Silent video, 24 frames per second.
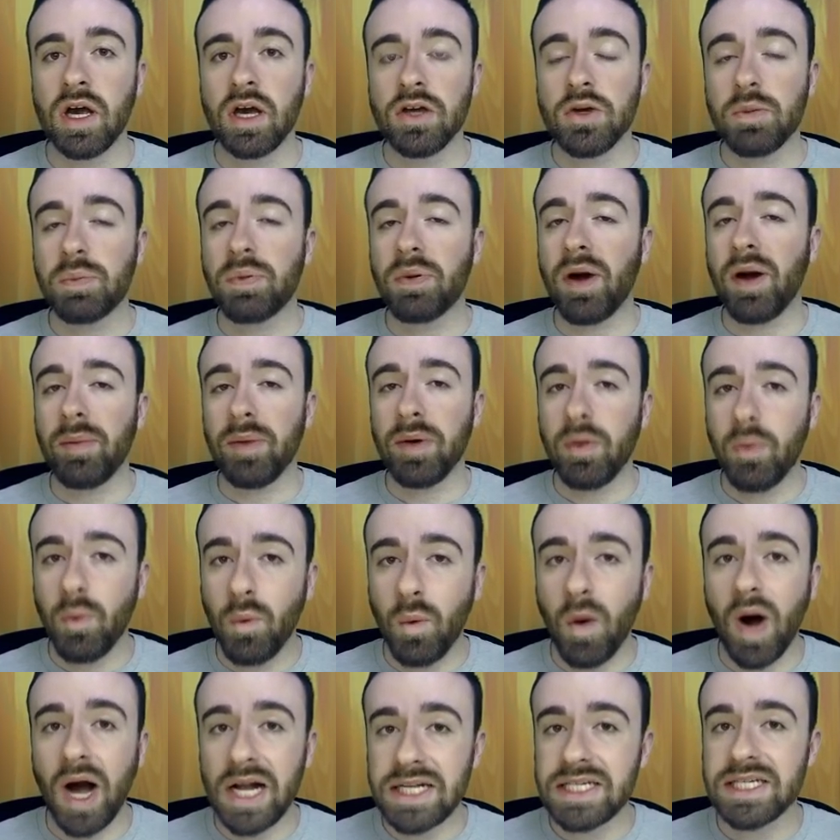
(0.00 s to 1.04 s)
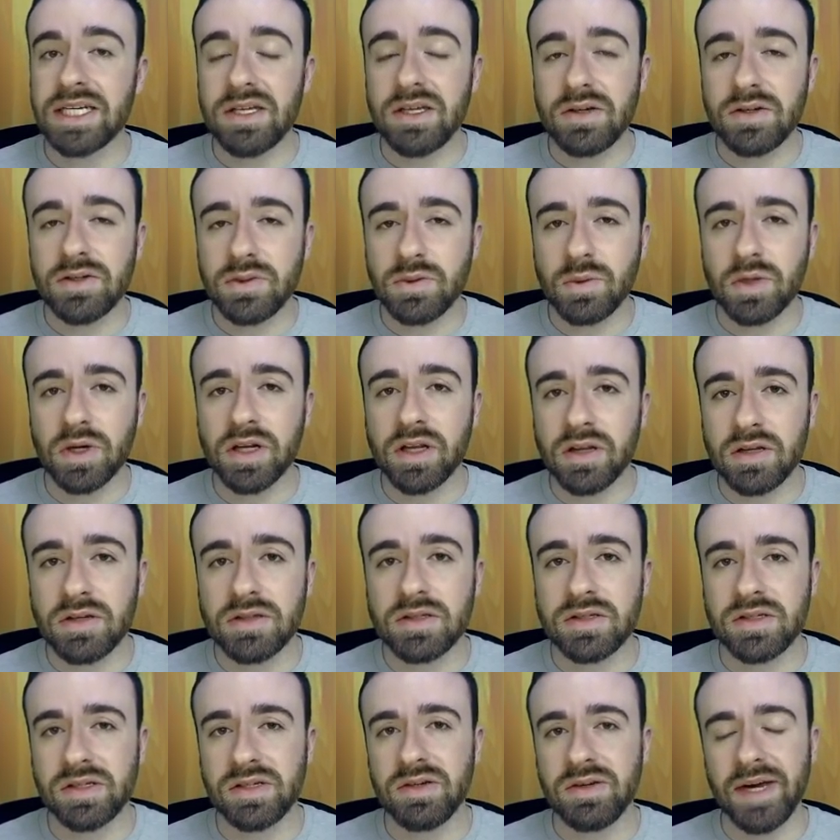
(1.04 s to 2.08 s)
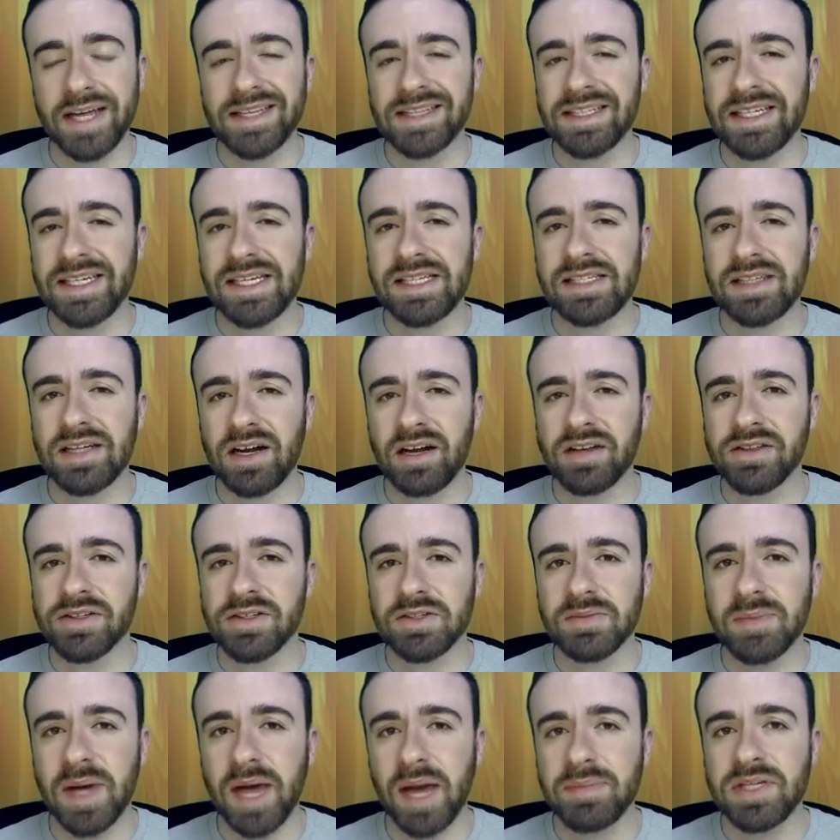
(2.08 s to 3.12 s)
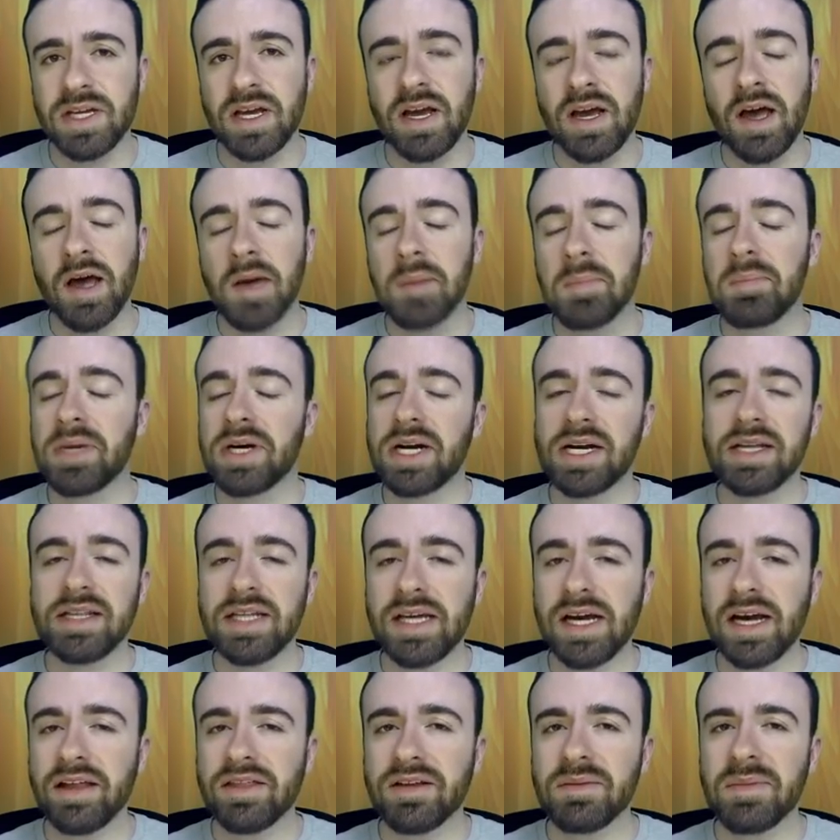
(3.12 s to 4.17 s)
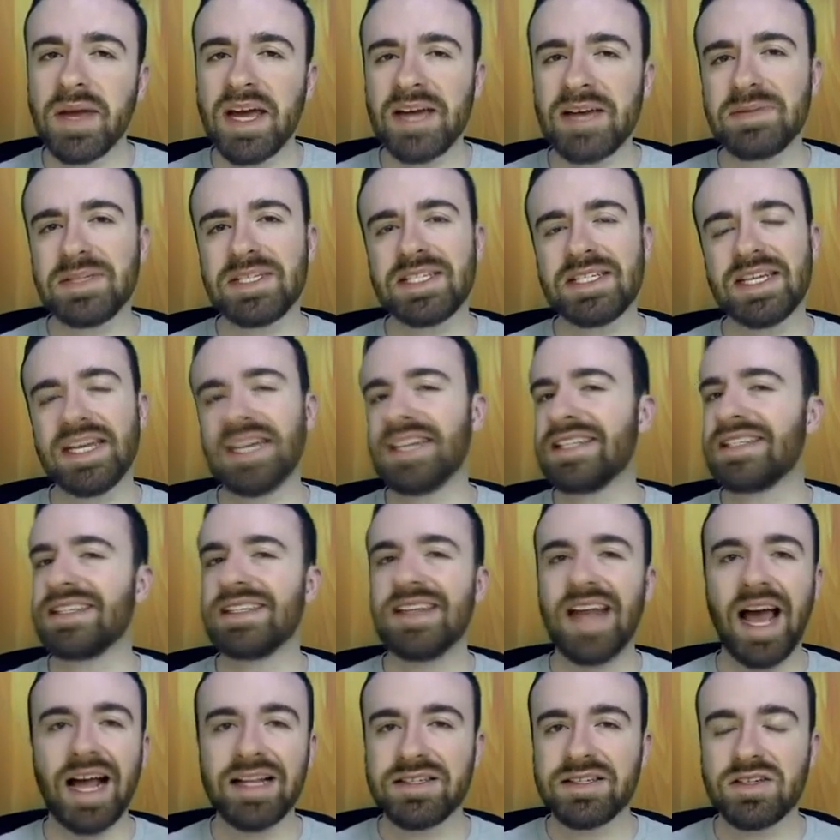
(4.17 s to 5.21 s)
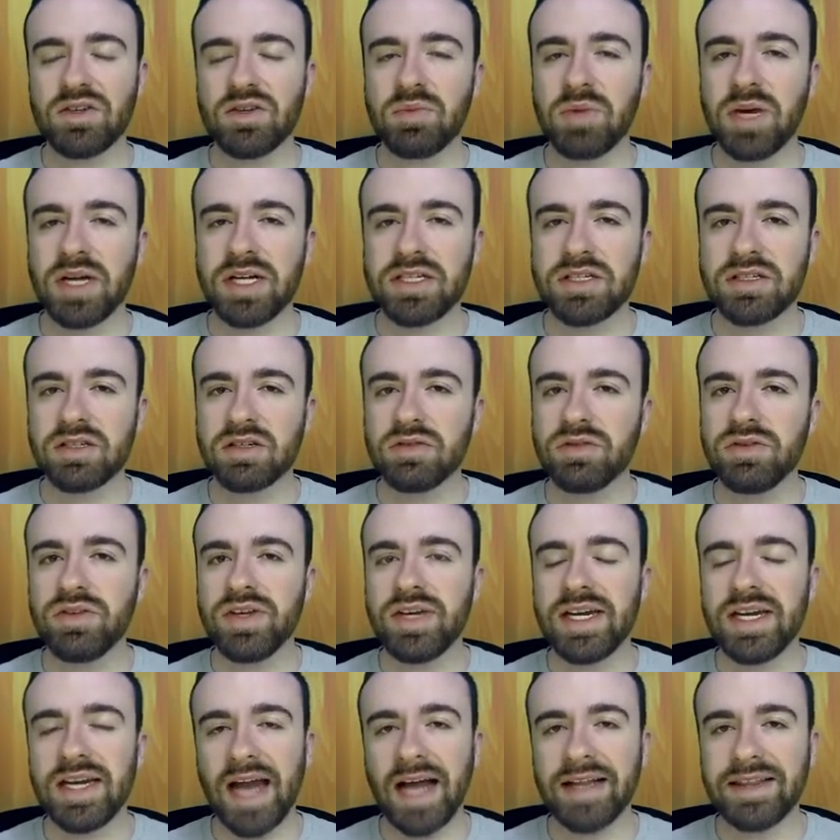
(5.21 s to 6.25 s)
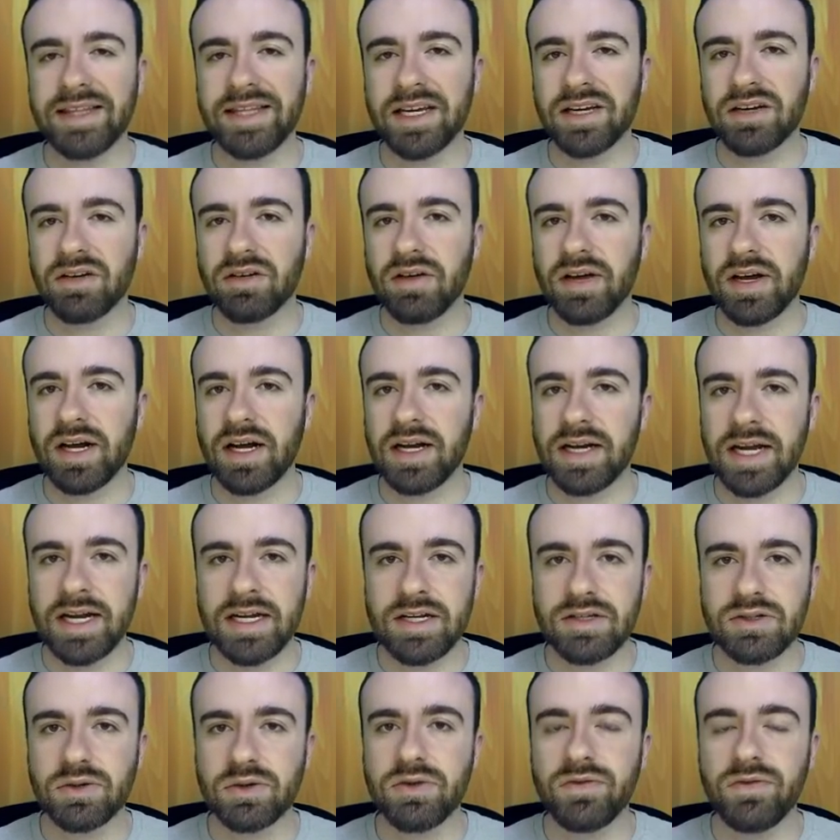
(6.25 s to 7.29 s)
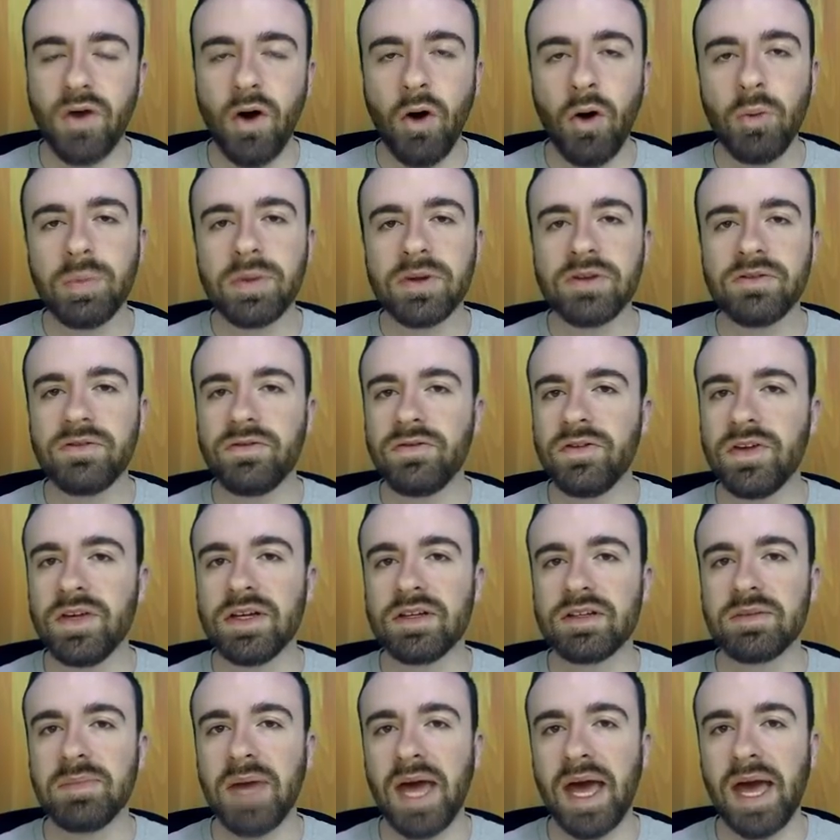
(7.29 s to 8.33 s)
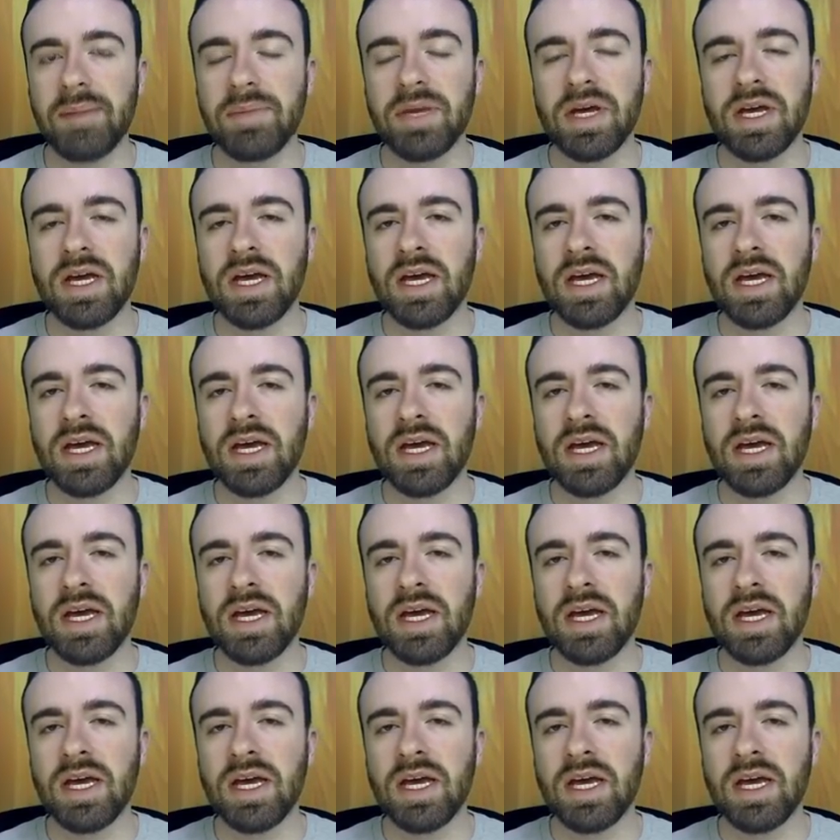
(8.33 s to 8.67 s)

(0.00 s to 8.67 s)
You probably want to use one of those 2 at least on those maps, but on the other maps, it's not so much. They're really not that great on any sort of open field map.